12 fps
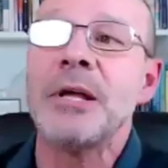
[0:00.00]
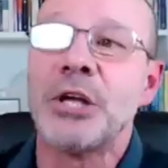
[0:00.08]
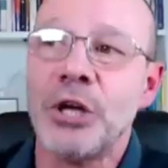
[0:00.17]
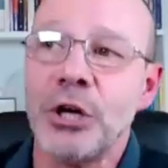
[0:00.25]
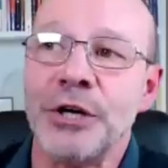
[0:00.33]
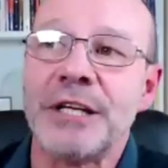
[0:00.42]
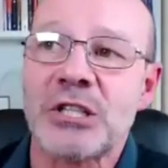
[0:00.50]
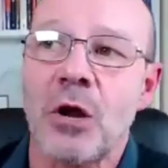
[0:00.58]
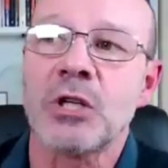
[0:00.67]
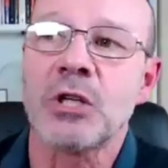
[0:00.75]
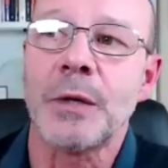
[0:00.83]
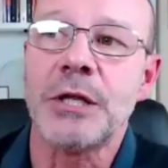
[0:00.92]
be good as
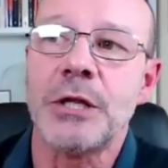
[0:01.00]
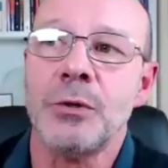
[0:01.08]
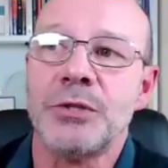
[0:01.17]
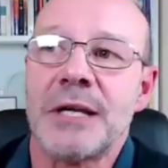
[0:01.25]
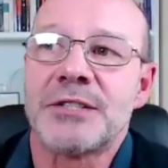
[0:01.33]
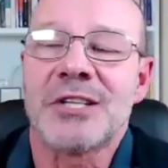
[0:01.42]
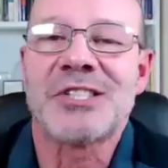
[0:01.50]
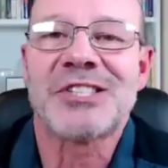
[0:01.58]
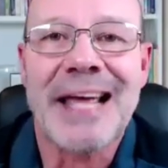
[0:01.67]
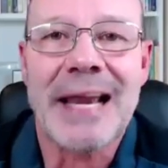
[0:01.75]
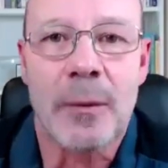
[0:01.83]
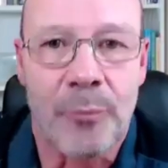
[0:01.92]
long as we use it to
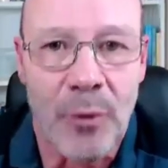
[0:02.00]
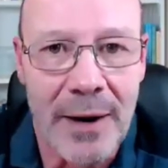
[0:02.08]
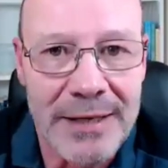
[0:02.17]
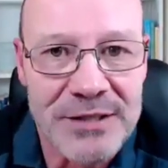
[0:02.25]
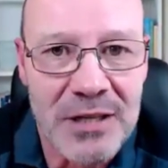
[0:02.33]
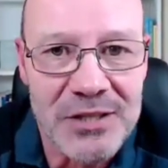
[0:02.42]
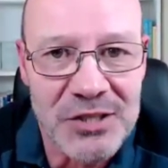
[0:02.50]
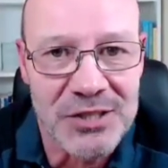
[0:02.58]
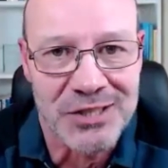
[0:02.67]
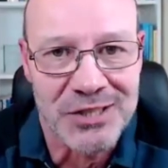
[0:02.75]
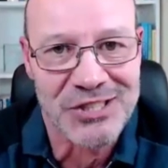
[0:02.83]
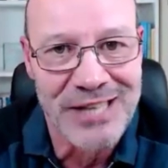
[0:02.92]
celebrate a
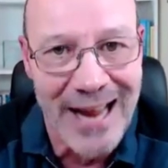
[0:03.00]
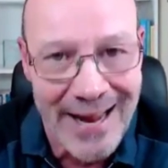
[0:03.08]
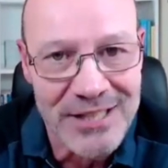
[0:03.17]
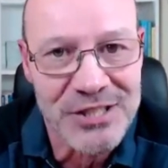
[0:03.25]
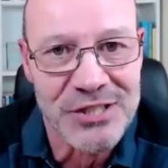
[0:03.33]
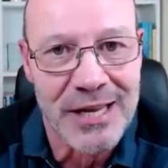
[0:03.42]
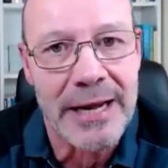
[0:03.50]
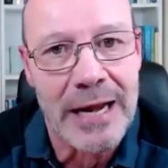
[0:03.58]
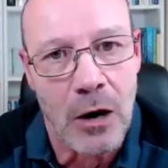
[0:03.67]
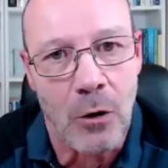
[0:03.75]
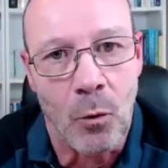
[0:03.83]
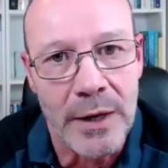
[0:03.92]
success in
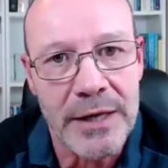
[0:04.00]
our,